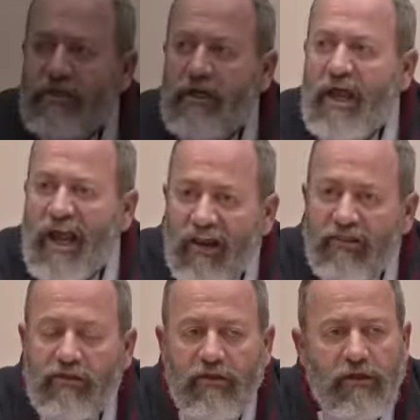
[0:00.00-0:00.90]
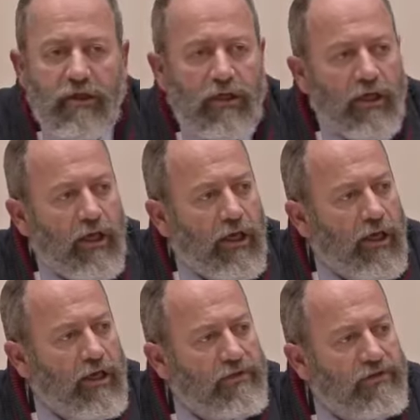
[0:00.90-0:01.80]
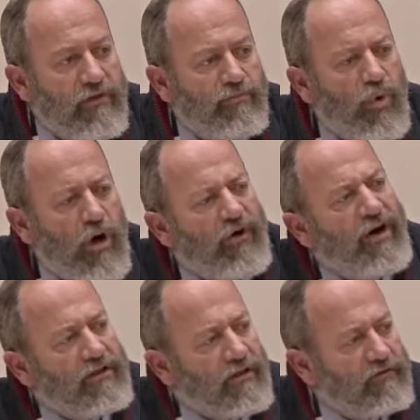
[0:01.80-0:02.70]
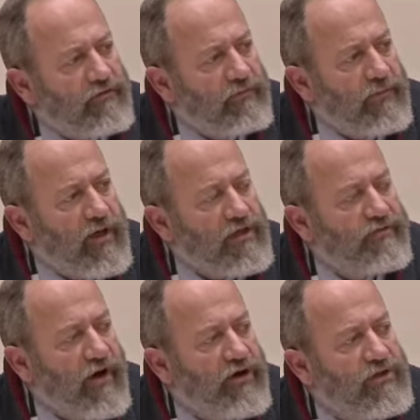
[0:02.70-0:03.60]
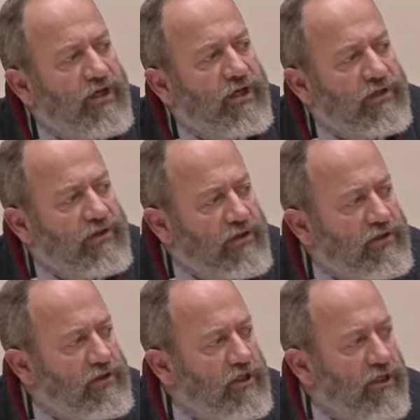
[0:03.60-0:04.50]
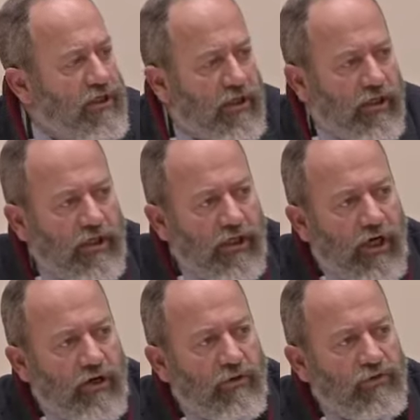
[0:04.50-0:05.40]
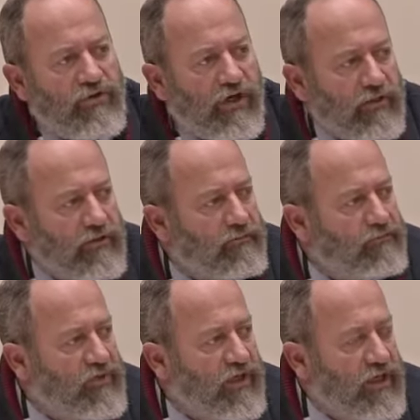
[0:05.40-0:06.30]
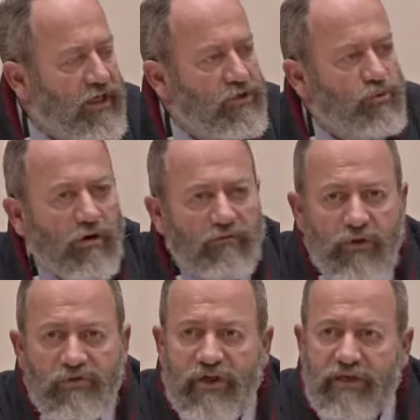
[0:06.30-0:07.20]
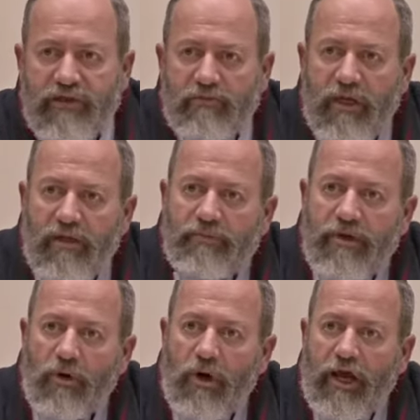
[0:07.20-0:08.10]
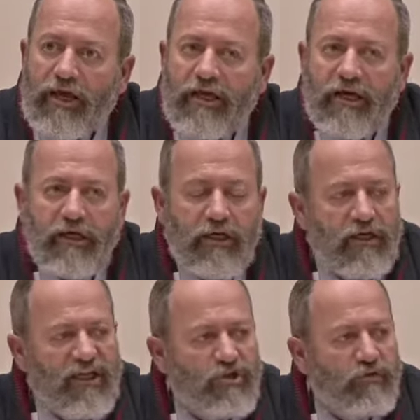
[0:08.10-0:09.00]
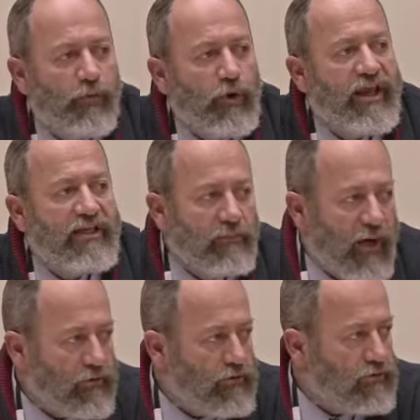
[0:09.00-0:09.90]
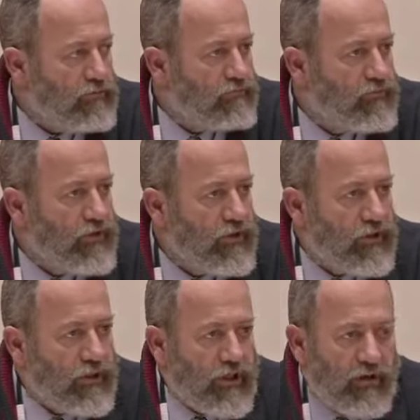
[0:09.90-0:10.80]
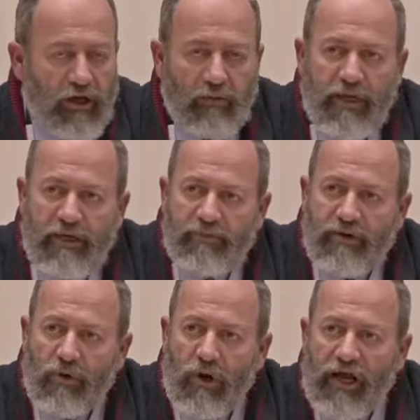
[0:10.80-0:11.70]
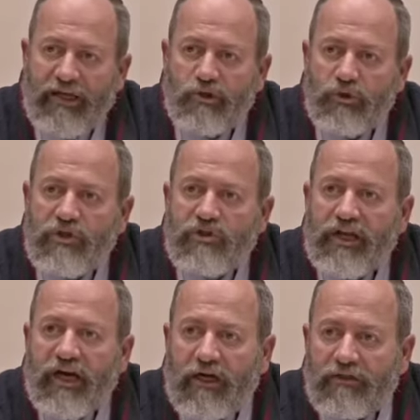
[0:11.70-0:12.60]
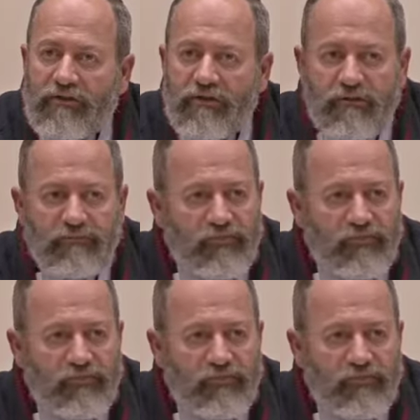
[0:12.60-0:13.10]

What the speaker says: Mental health is the poor relative as far as illnesses are concerned. It's one of those things that many people like to forget about. Many people like to disregard.